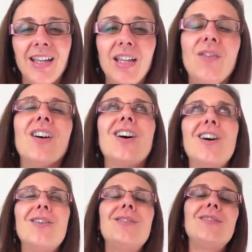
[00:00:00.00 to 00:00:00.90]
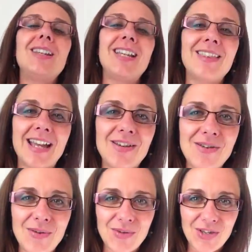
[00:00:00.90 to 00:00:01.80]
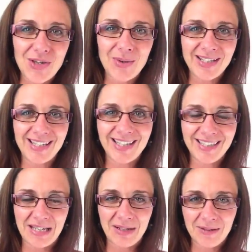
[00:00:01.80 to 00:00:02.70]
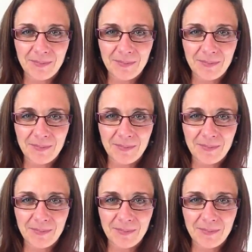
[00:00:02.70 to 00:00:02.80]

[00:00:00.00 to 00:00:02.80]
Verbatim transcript: if only they knew that you existed